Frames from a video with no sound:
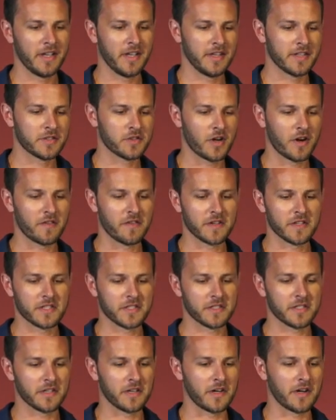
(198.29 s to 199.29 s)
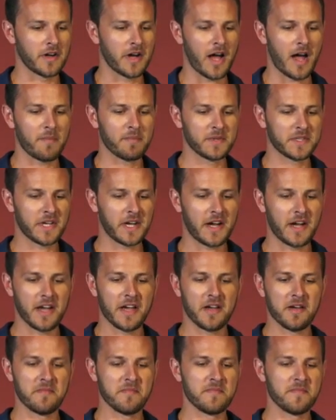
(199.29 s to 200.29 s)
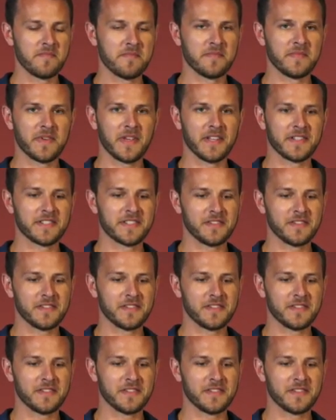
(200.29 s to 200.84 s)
service, uh, uptime, it's